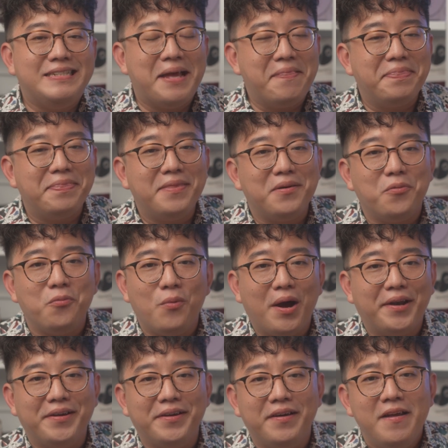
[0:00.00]
than the
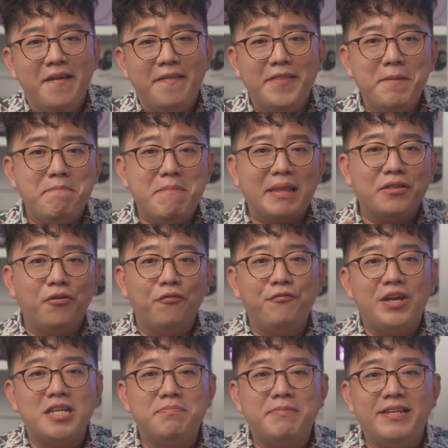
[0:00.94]
Waner. The metal
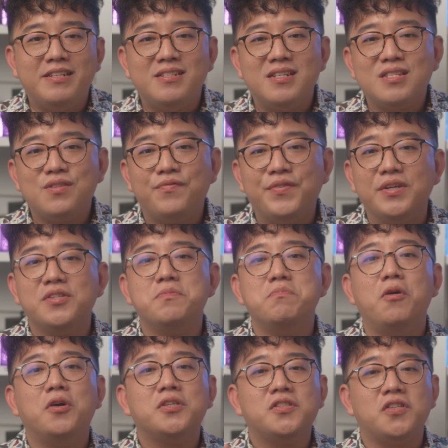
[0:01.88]
faceplate just feels
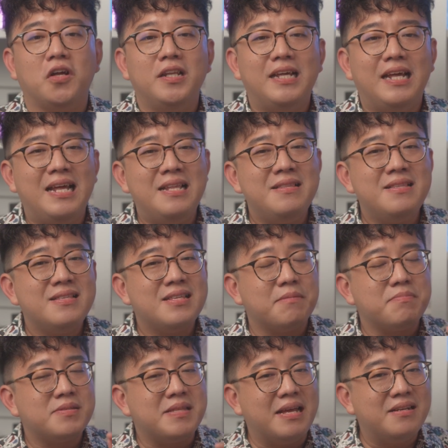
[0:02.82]
more solid and
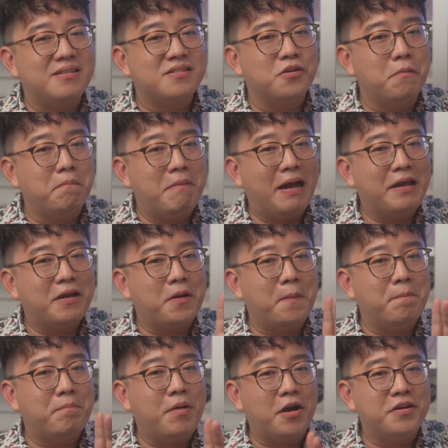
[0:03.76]
substantial by
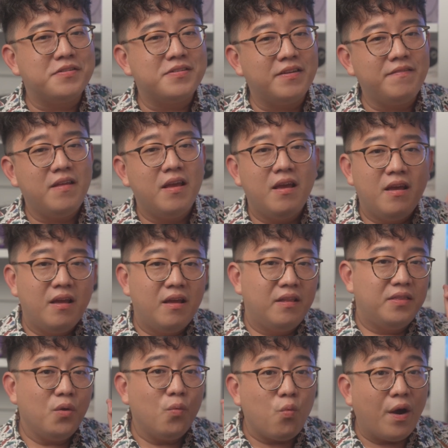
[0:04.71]
comparison.
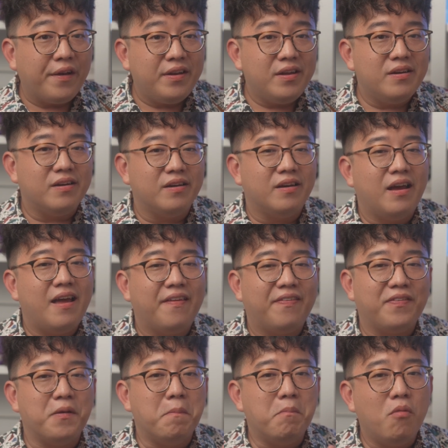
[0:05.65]
The Waner
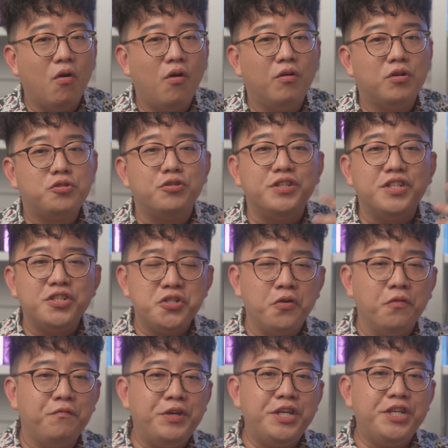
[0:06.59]
has a more
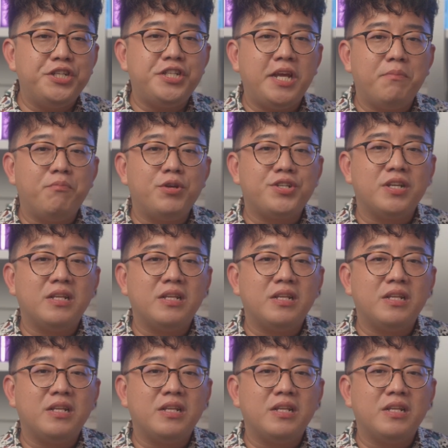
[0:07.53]
traditional V shape, which